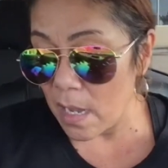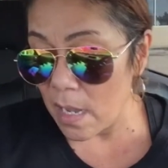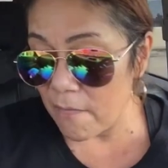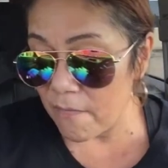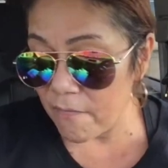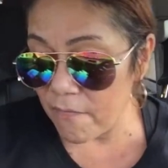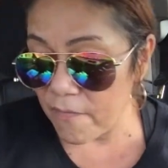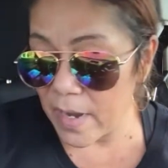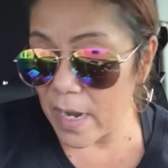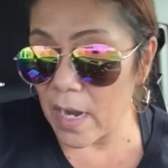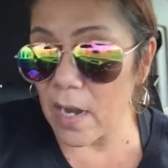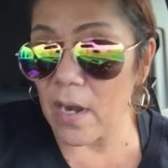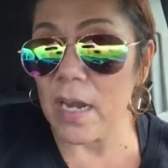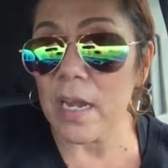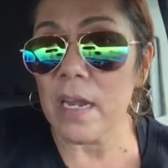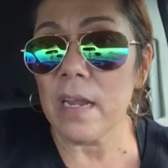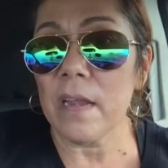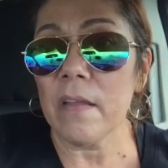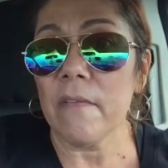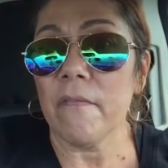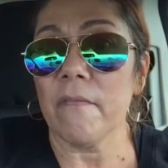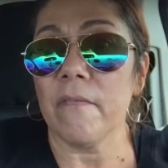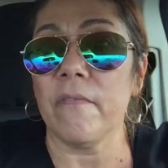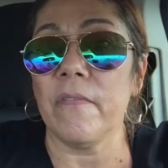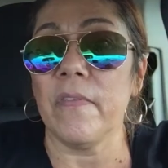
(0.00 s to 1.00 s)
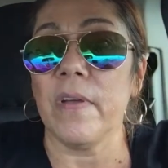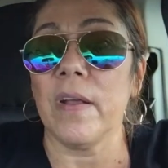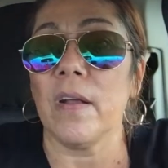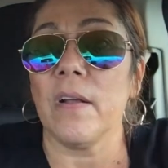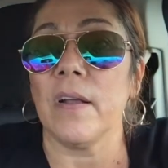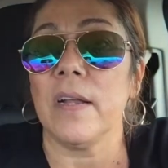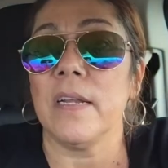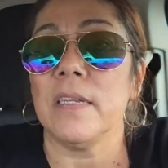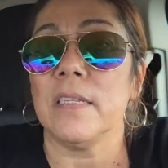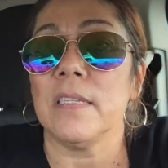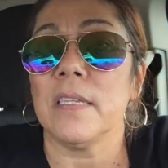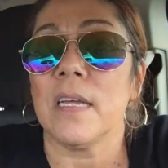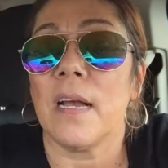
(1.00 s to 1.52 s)
Very,
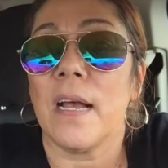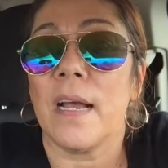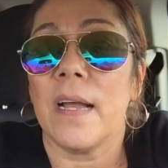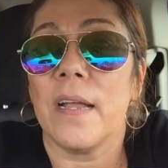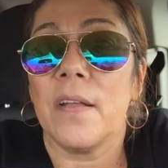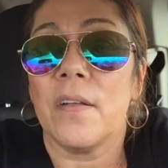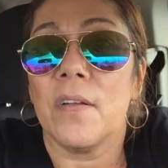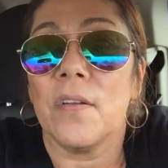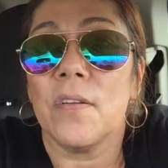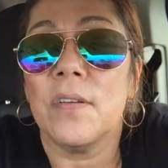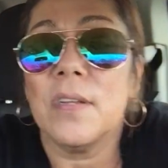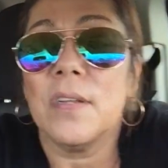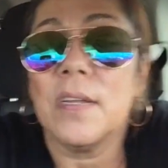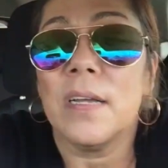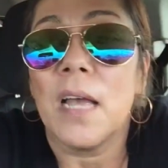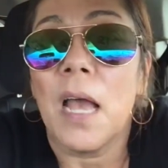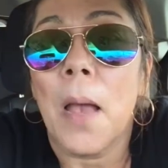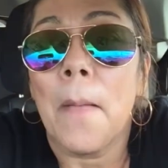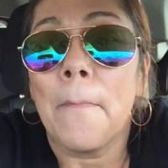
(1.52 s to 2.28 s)
very tired.